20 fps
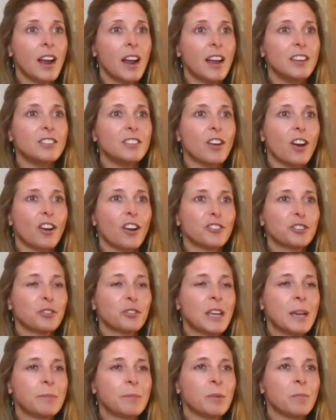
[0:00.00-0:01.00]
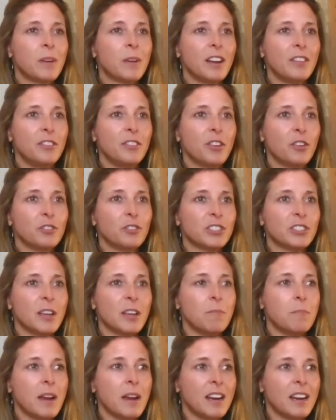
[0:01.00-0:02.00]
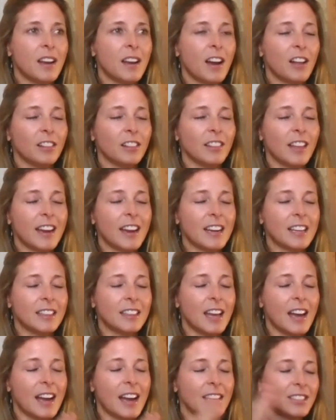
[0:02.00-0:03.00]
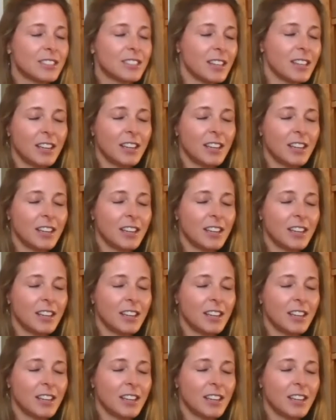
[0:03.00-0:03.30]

And also keep in mind those that may not like that,